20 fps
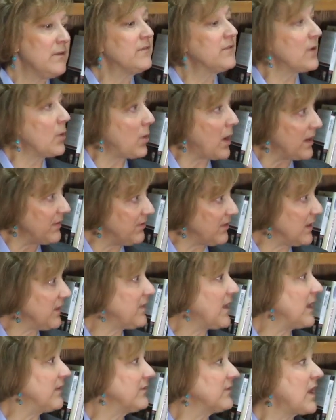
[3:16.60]
so I think
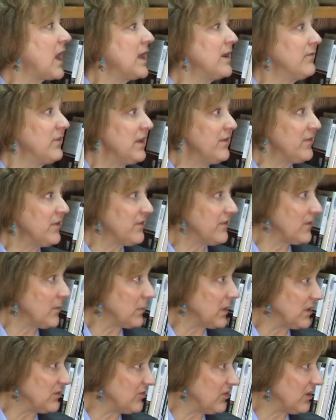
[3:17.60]
that's kind of given some
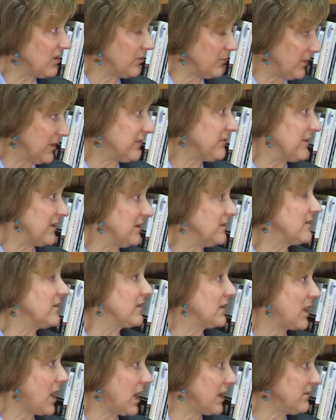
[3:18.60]
legitimacy to the
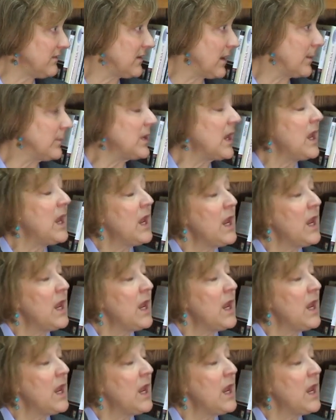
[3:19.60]
concept.